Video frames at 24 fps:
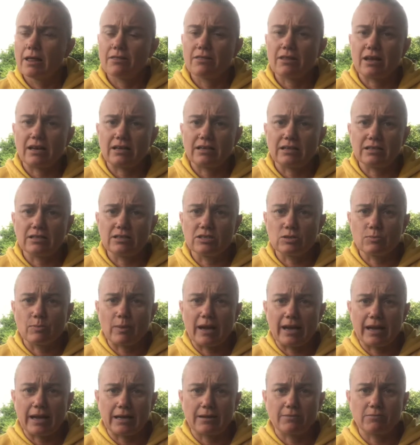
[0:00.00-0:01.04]
that is
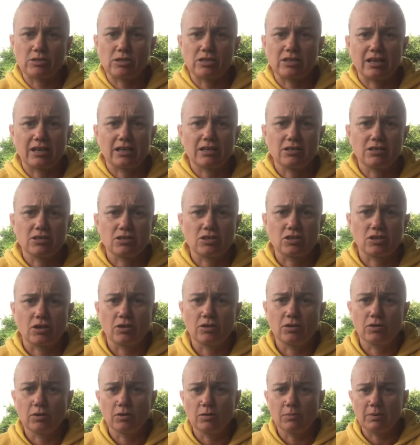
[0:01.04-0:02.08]
my aim today, to show
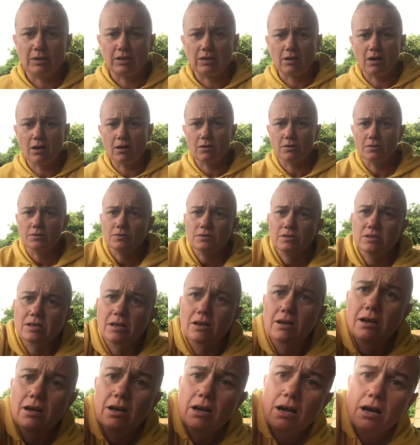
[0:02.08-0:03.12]
you, because
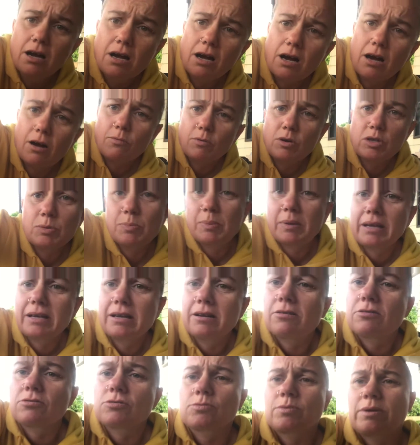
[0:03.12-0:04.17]
I was planning
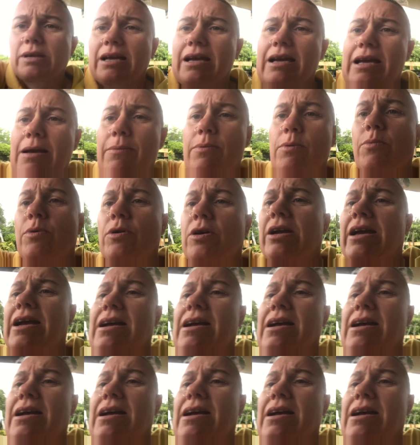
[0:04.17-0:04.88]
on doing a heap of work